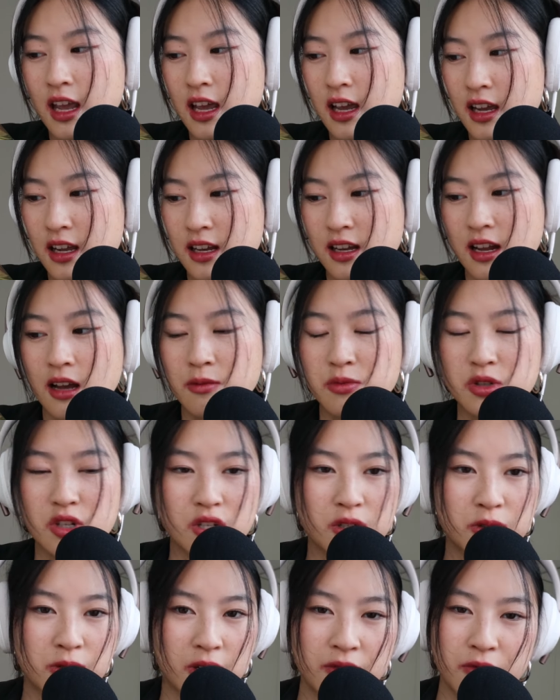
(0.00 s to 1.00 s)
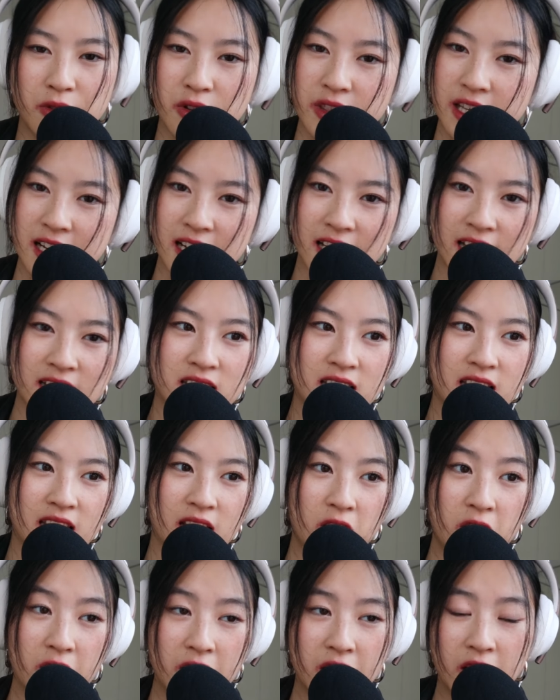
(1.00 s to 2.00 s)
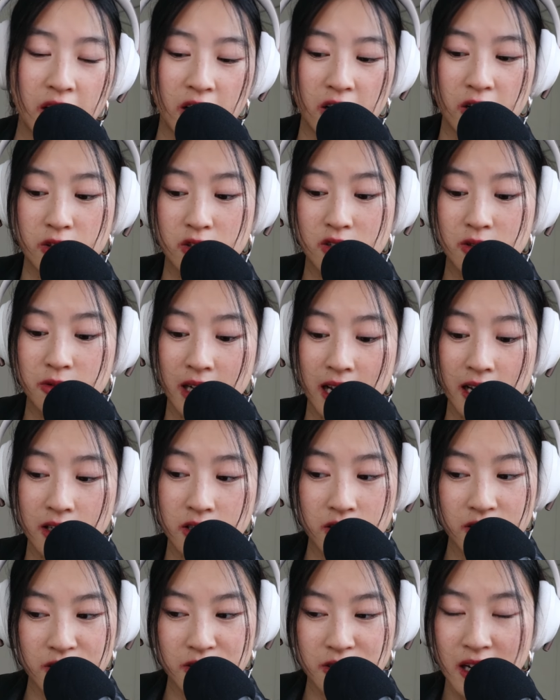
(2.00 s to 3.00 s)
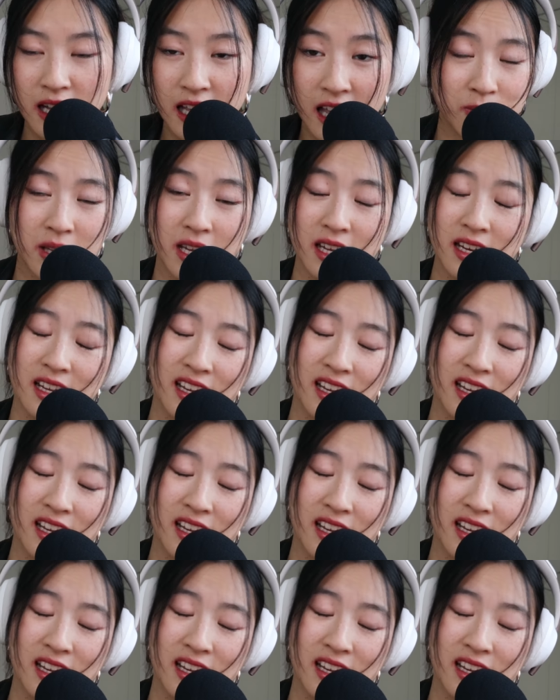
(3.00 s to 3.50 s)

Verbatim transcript: And I'm just so grateful that I get to get on here and do what I do. I've been